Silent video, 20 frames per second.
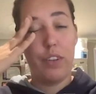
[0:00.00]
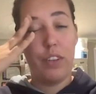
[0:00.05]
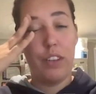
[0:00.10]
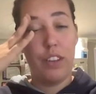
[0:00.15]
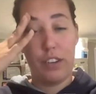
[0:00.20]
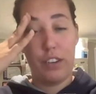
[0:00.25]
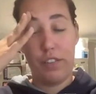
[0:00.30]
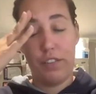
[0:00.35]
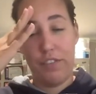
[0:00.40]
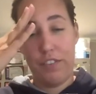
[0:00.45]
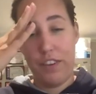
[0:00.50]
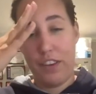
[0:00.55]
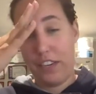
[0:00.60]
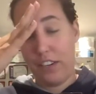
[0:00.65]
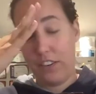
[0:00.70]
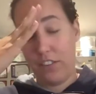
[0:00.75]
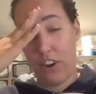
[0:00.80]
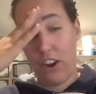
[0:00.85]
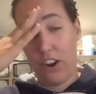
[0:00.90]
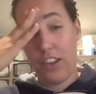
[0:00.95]
like a
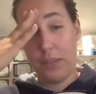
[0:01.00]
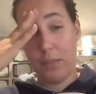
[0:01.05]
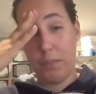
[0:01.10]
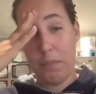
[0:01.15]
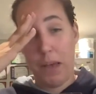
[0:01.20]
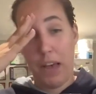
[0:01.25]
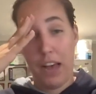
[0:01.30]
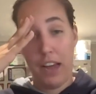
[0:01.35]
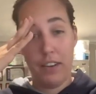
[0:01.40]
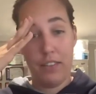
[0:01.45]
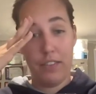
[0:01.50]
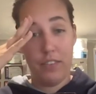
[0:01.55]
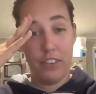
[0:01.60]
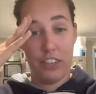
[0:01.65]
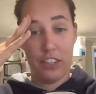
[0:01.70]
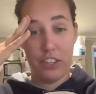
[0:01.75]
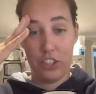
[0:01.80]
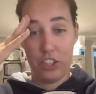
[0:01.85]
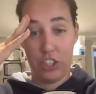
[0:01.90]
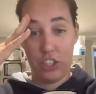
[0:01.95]
fake grass mat
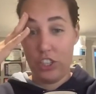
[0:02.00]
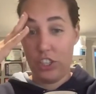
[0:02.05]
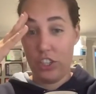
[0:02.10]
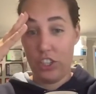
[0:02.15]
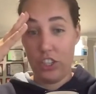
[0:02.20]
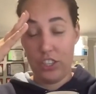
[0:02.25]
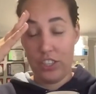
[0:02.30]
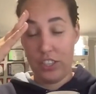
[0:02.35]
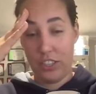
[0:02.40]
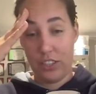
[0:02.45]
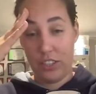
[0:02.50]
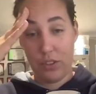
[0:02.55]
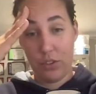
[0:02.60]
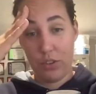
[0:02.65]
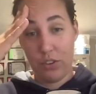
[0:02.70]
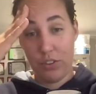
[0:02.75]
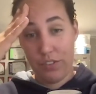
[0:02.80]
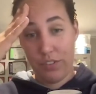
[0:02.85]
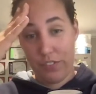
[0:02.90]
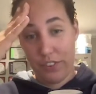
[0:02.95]
because she just
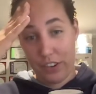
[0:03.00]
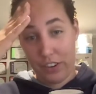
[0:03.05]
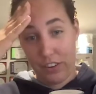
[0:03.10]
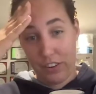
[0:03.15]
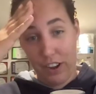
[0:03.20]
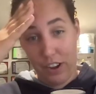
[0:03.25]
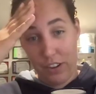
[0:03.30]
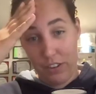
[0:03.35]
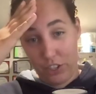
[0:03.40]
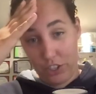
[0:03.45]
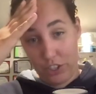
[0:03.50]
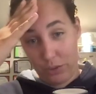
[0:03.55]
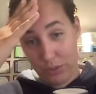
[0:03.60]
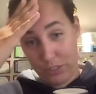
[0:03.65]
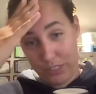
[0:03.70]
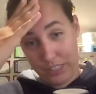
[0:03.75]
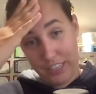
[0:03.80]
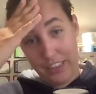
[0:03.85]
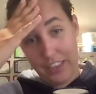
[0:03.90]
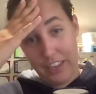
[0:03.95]
couldn't figure out she
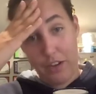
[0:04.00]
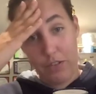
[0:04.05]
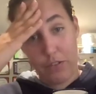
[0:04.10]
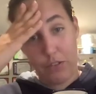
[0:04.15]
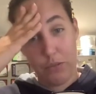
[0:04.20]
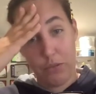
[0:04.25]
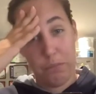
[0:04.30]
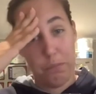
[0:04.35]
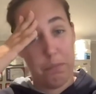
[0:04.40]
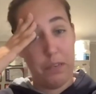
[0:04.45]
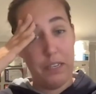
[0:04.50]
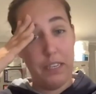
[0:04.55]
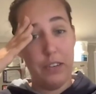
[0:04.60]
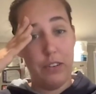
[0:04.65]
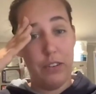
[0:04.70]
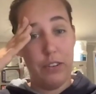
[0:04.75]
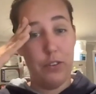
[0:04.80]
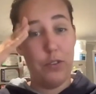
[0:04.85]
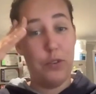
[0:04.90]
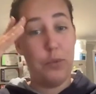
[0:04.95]
was allowed to pee
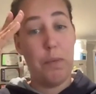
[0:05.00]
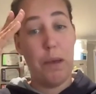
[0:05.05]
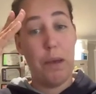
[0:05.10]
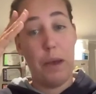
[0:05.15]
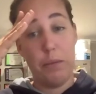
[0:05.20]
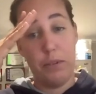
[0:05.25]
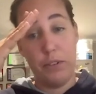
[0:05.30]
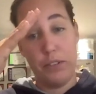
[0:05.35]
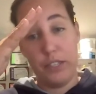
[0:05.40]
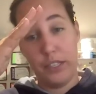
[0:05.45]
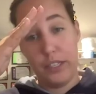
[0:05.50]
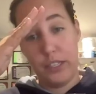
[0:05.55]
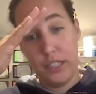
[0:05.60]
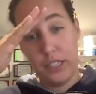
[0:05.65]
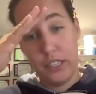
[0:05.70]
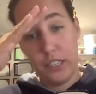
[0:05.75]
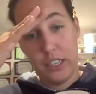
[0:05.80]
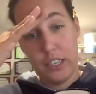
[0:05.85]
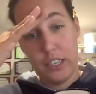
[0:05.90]
on those pebbles.